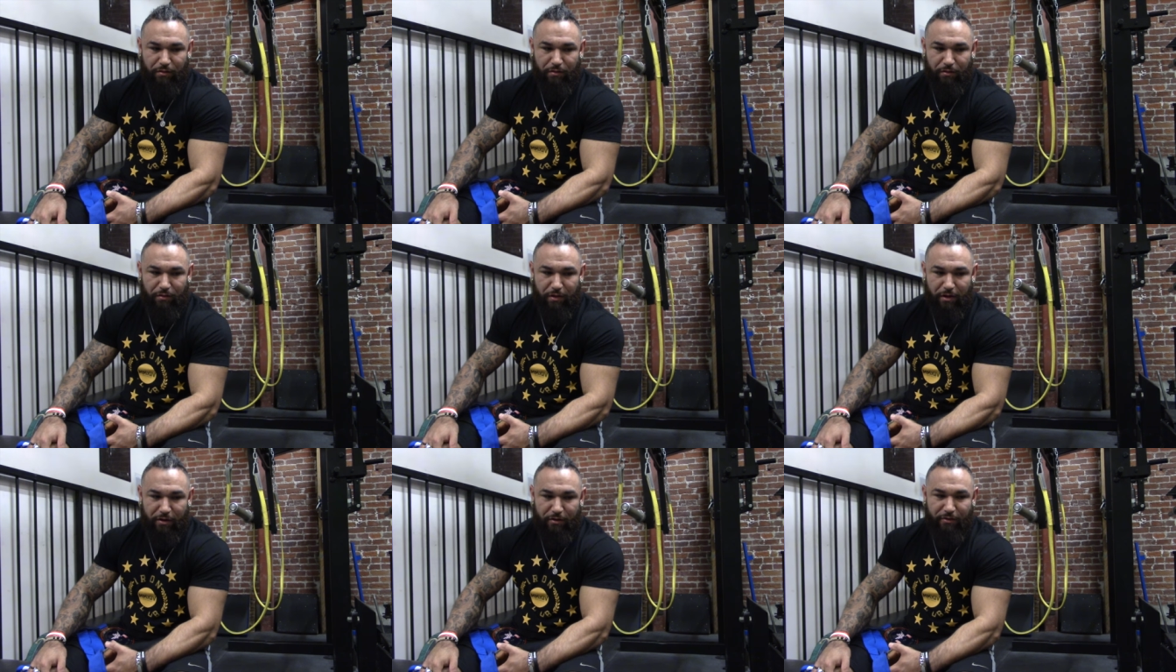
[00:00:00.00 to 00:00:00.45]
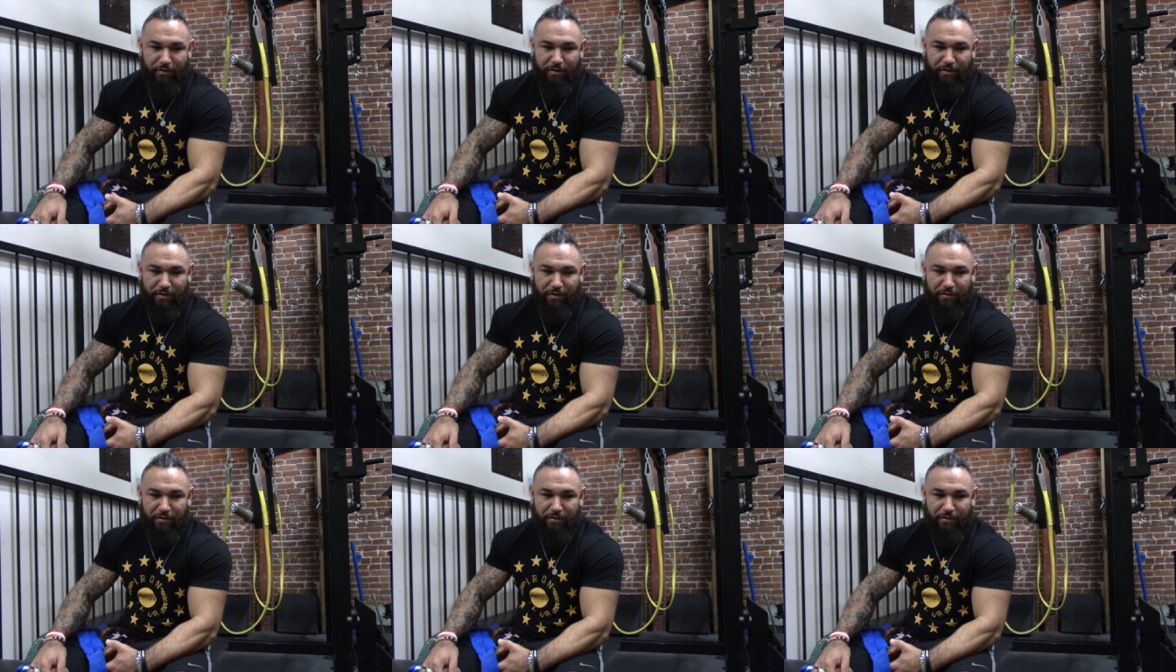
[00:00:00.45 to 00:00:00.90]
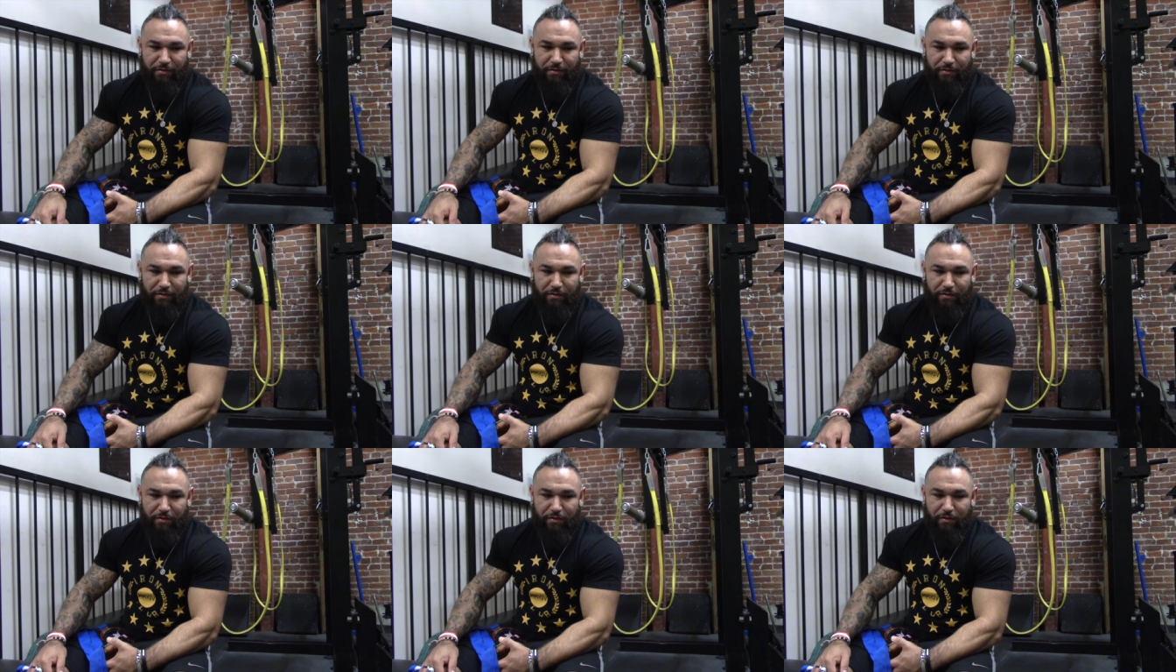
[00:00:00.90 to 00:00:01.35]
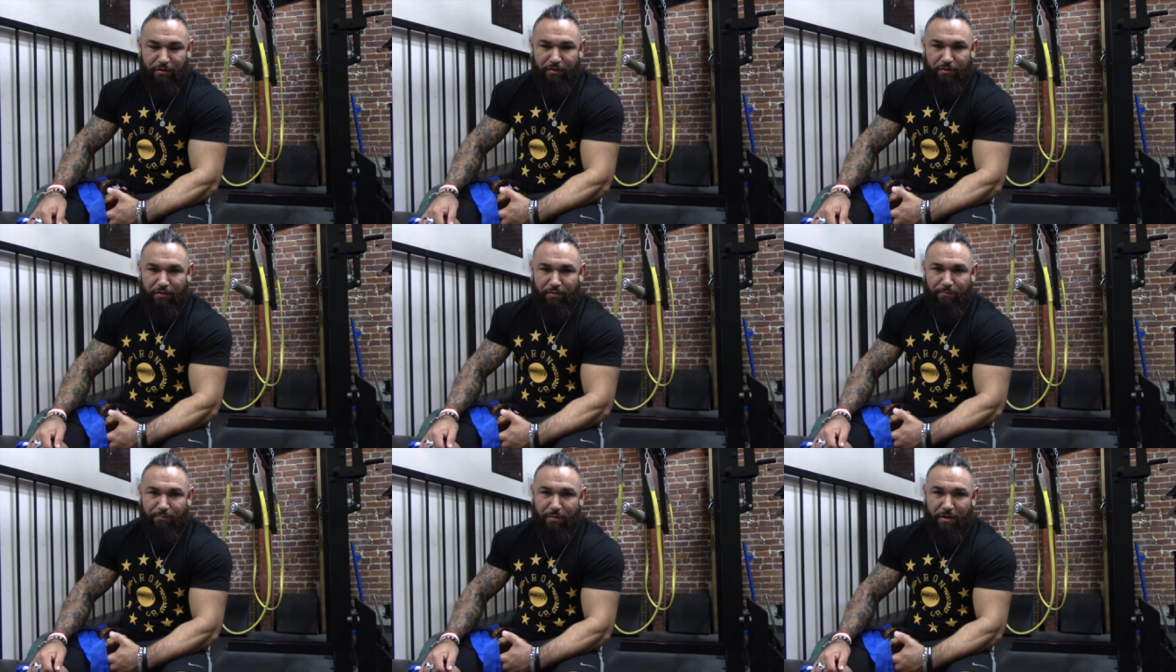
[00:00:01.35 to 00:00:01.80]
Larry
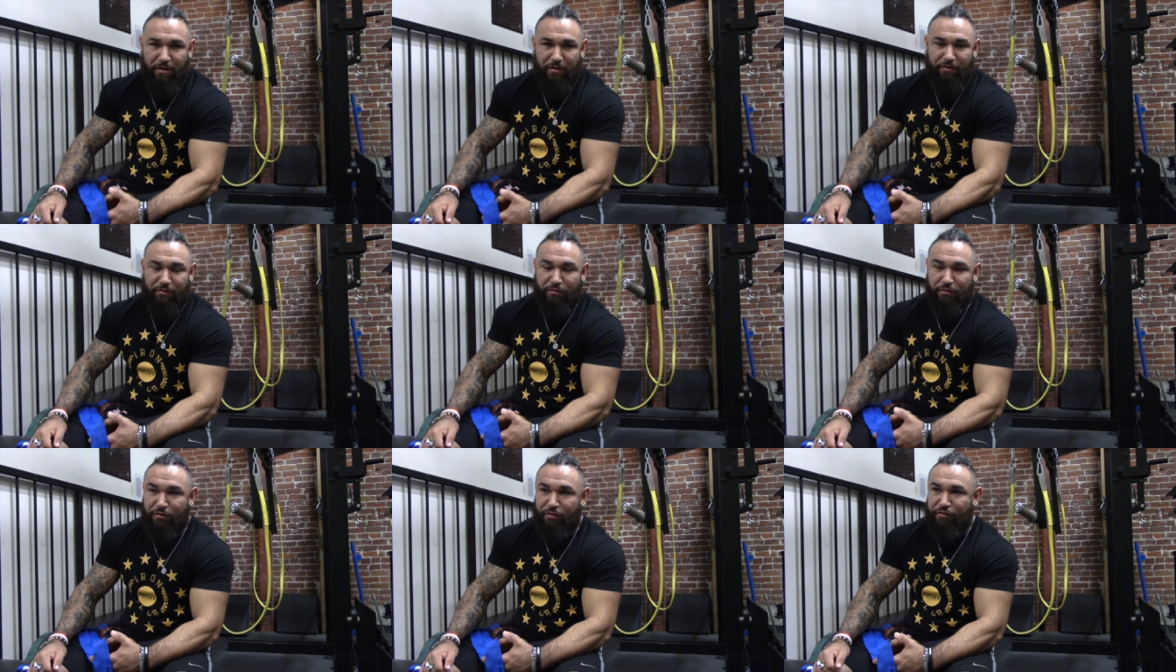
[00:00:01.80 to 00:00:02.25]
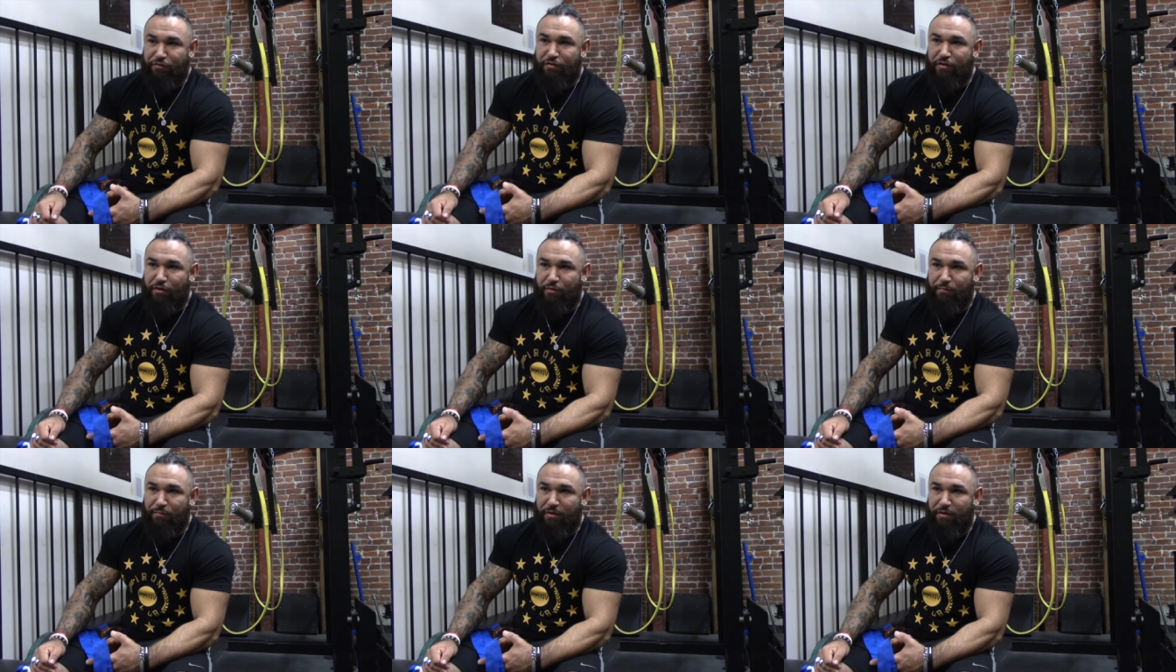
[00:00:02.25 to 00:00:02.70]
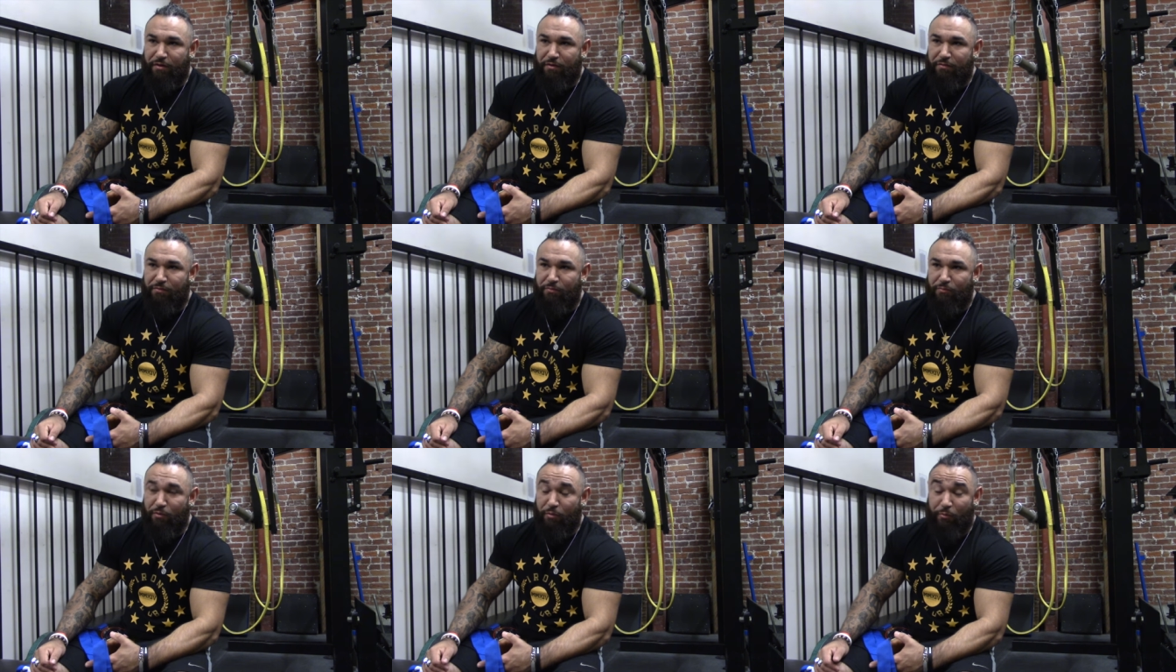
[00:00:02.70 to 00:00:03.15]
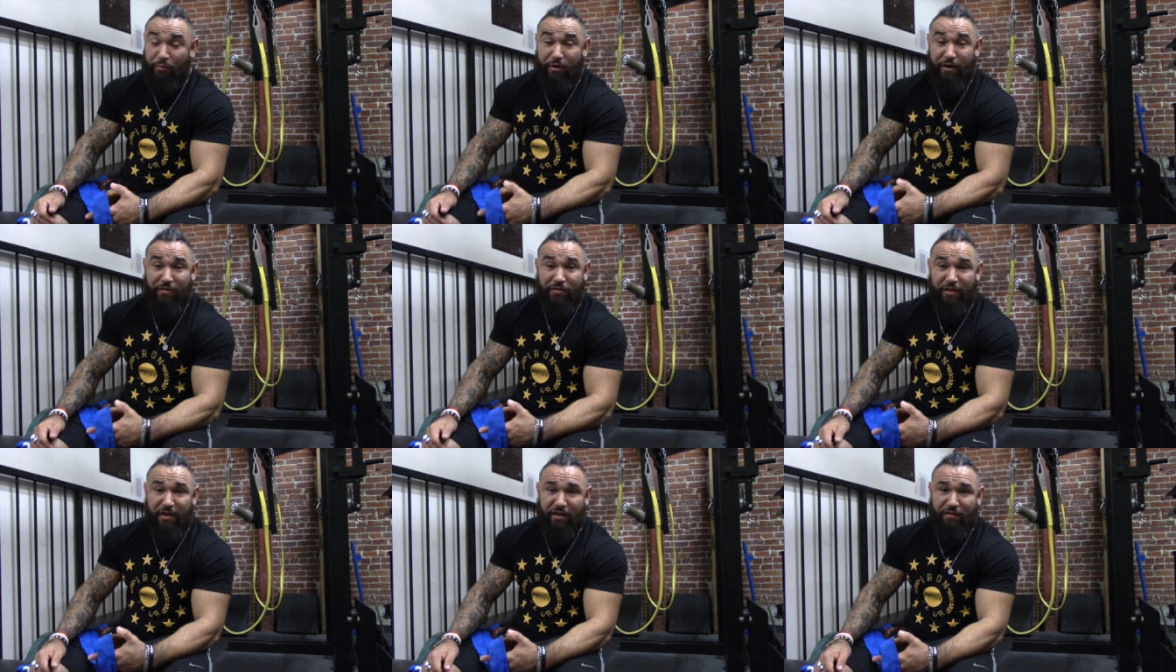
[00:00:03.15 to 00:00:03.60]
Pollock literally told me when we were
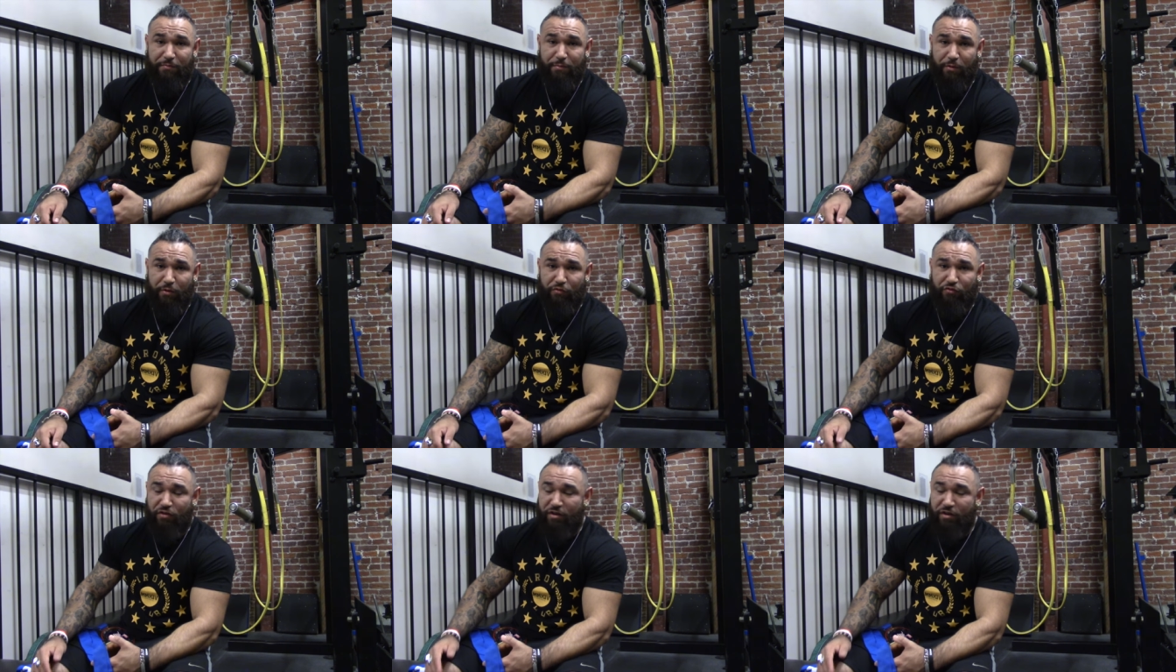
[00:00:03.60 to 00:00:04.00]
at the expo,